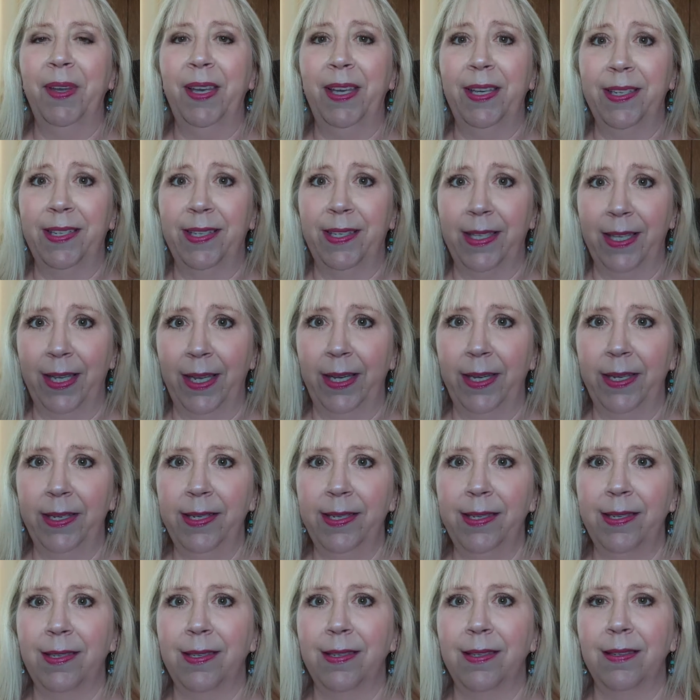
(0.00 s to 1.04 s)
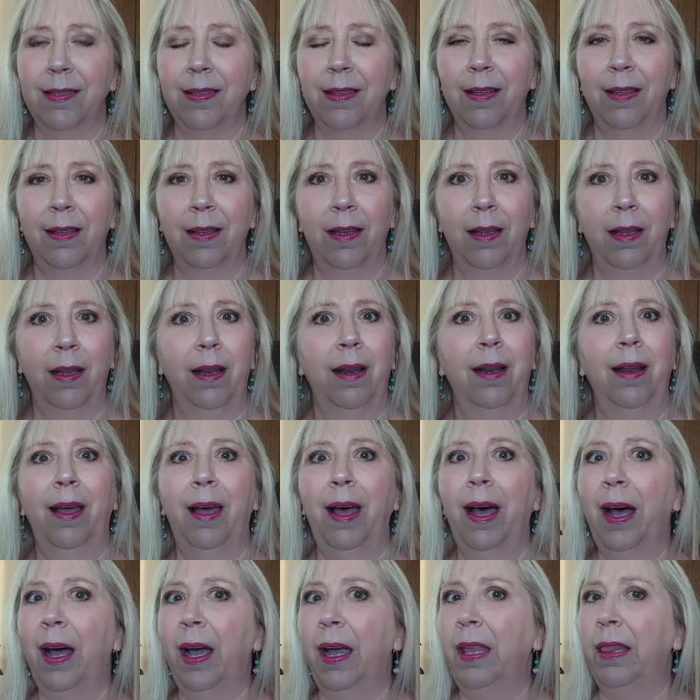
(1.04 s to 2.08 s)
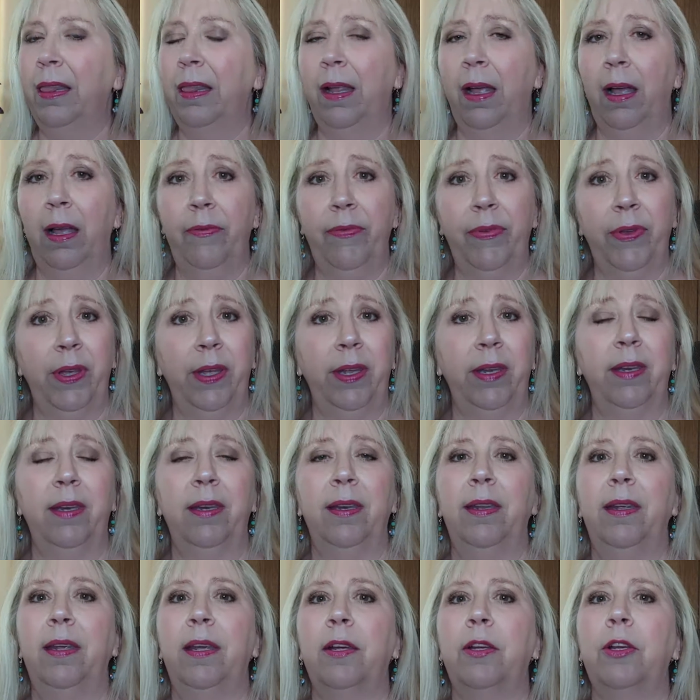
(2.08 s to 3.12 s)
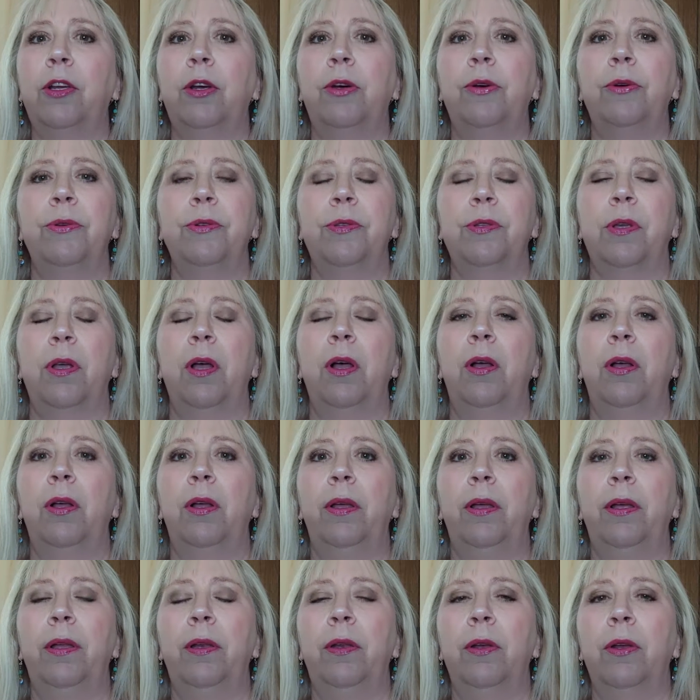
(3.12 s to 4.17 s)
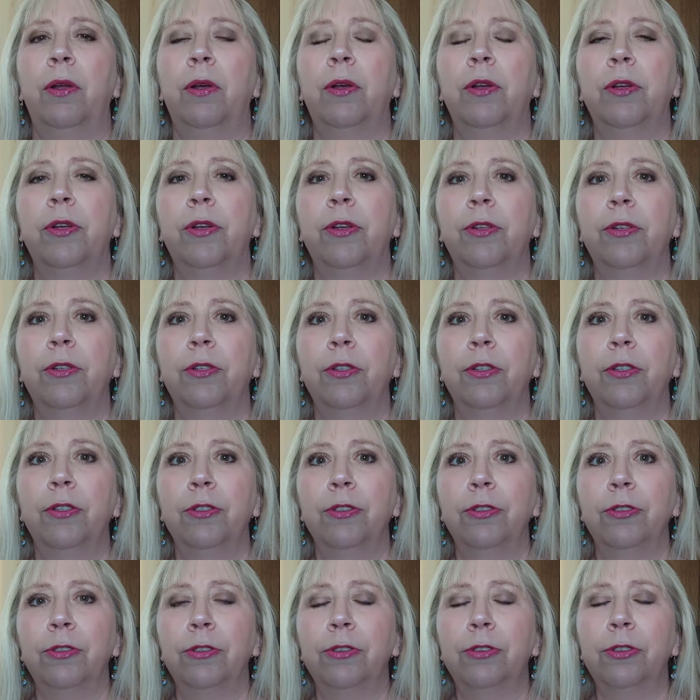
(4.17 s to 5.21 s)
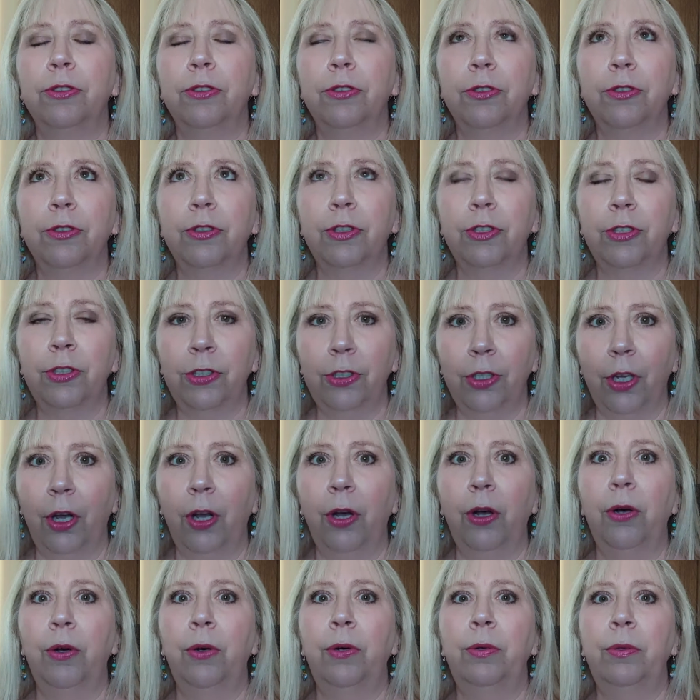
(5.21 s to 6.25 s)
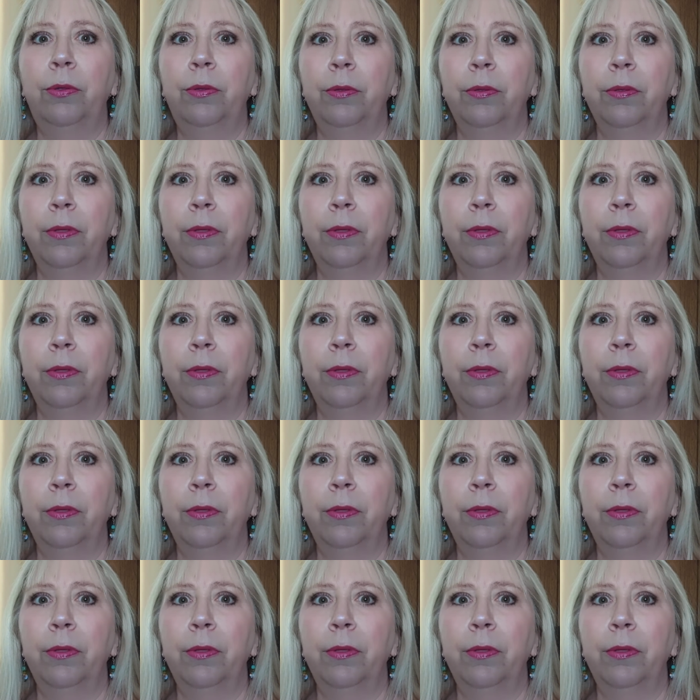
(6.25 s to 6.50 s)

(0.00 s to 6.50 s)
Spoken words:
is this. I love it. It goes on so